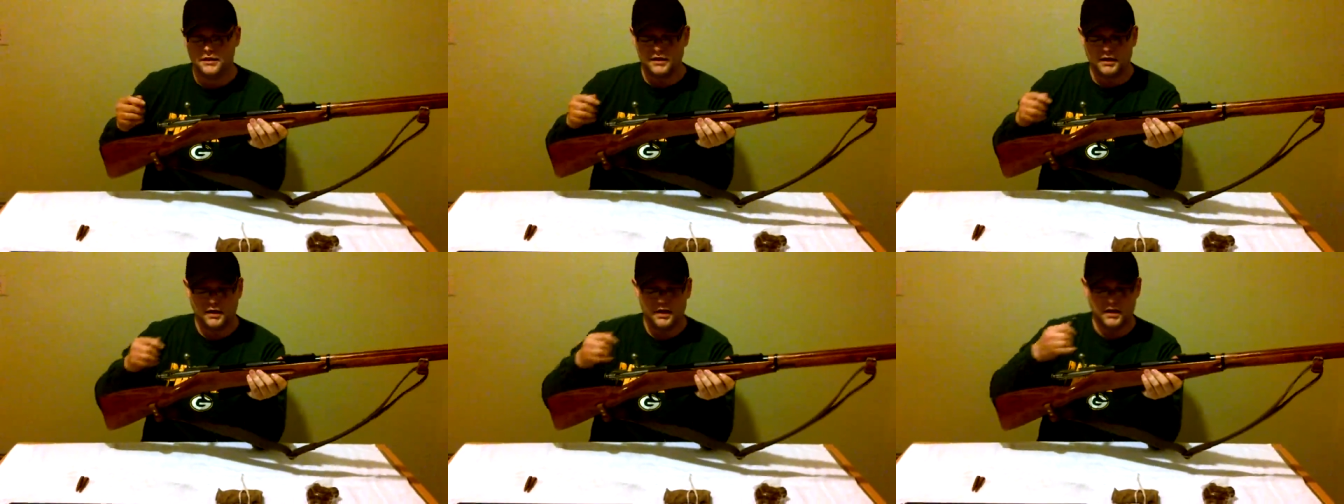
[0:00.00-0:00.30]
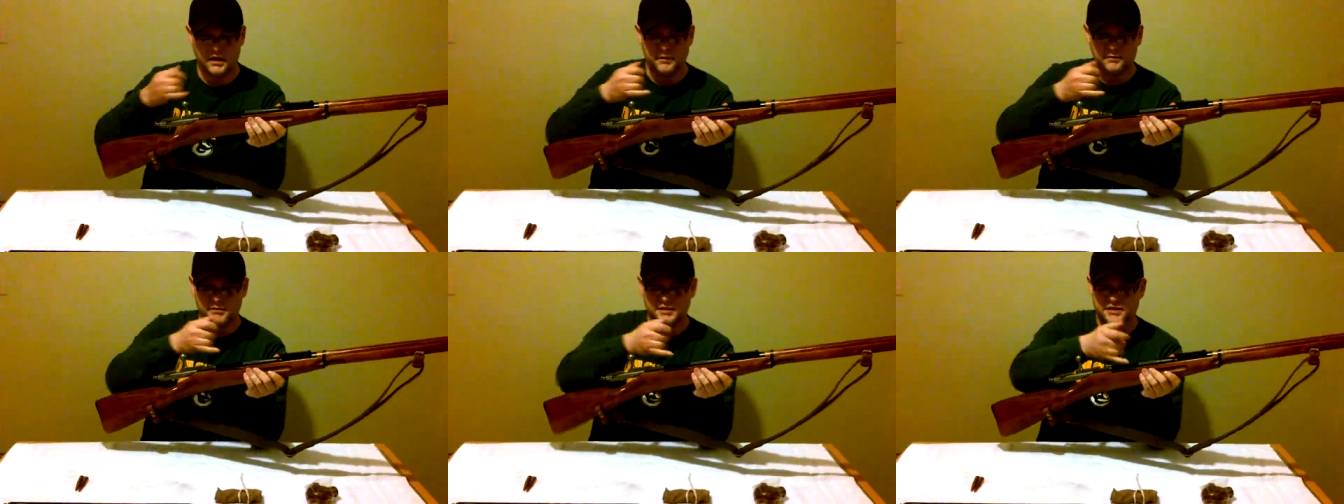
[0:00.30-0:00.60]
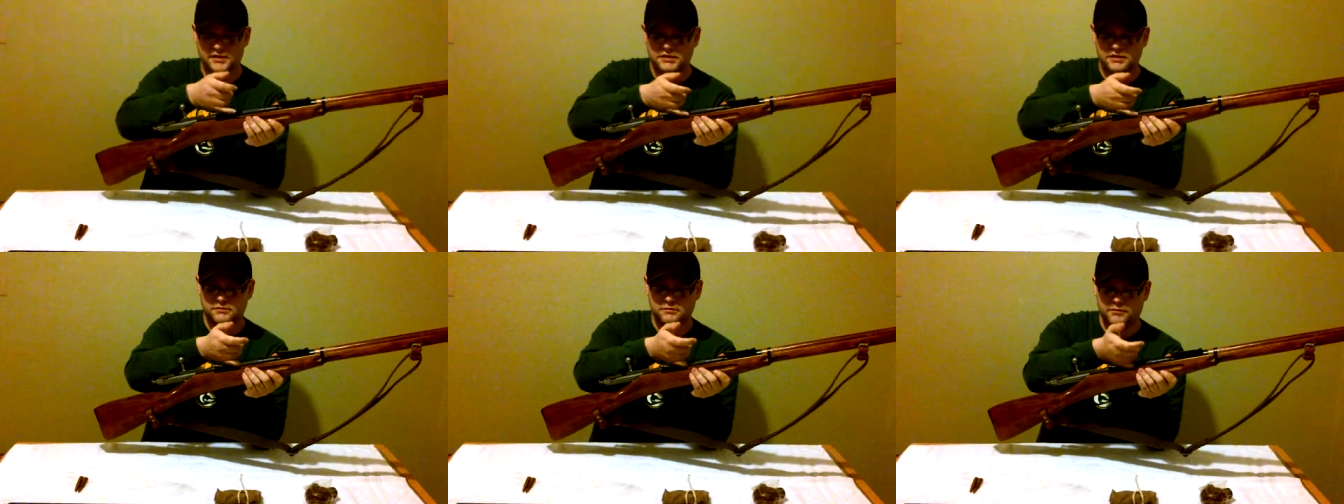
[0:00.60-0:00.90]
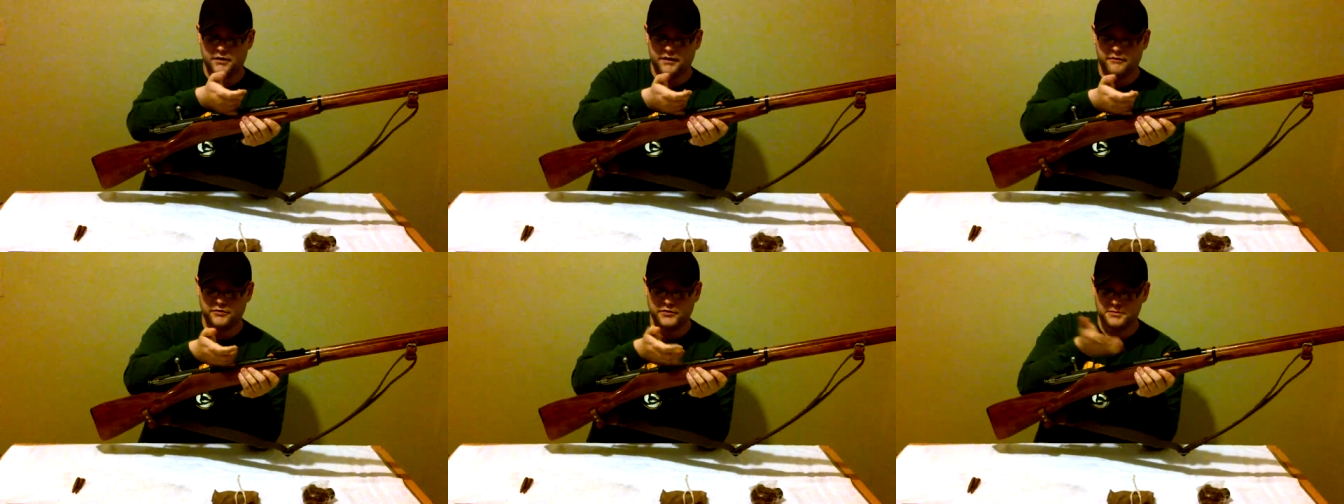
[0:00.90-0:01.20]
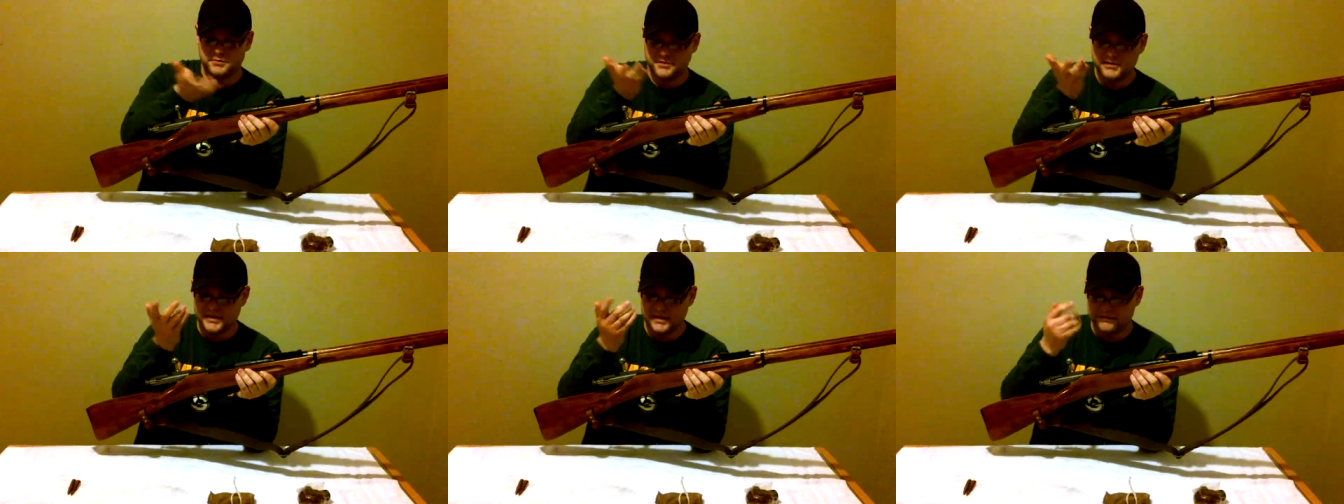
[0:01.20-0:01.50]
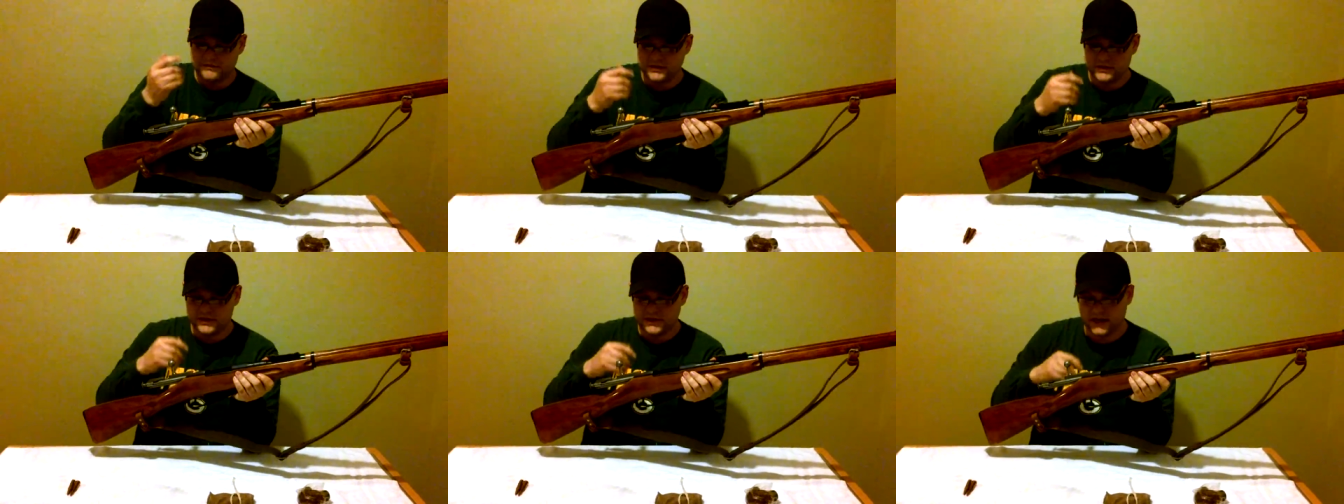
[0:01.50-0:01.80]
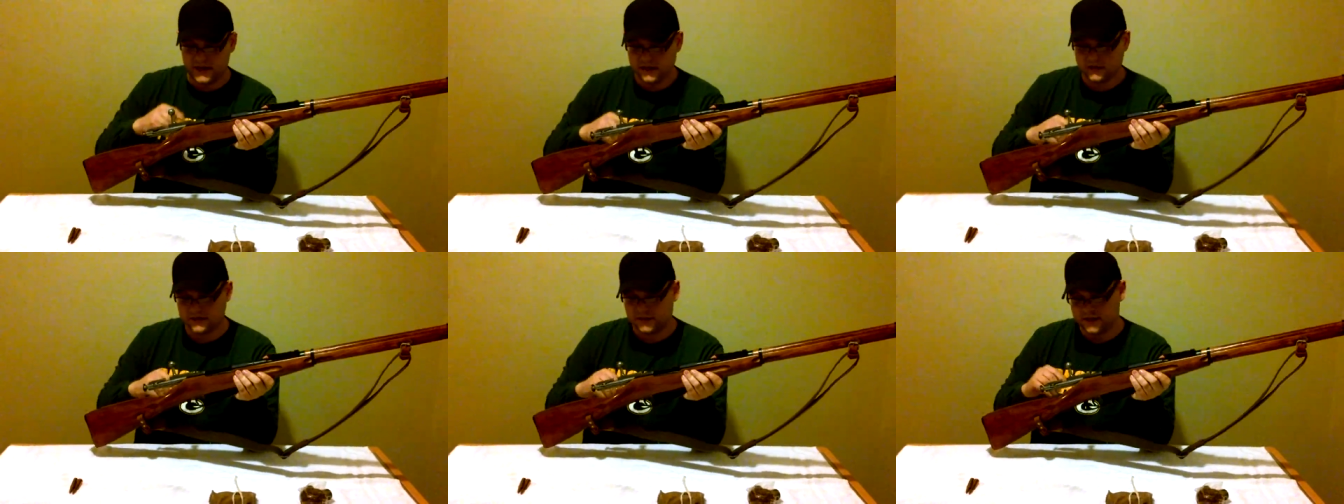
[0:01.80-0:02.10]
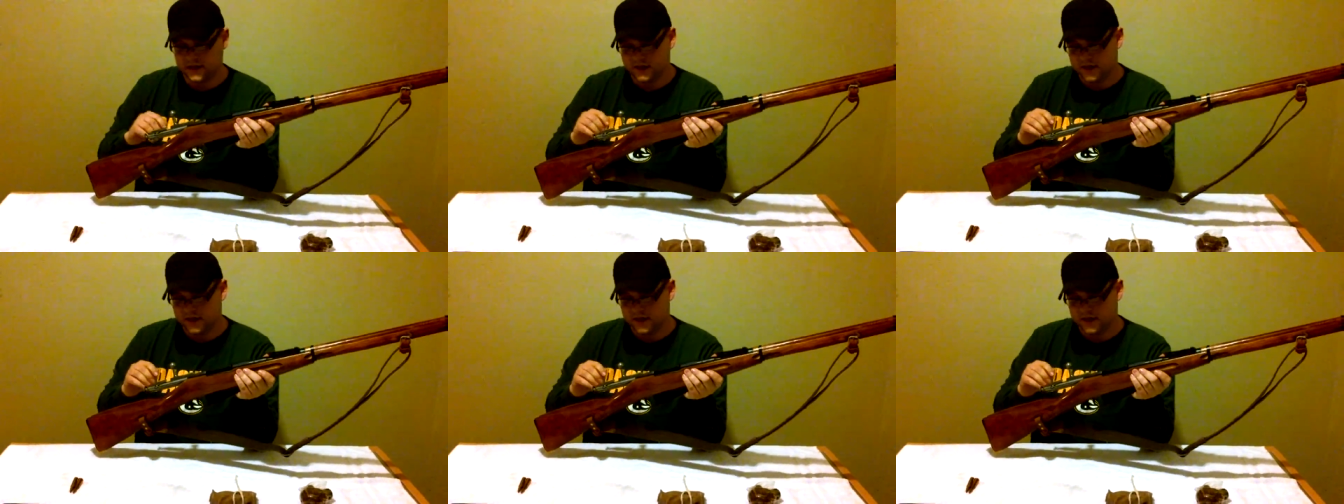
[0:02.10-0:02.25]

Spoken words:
This rifle's been safety checked,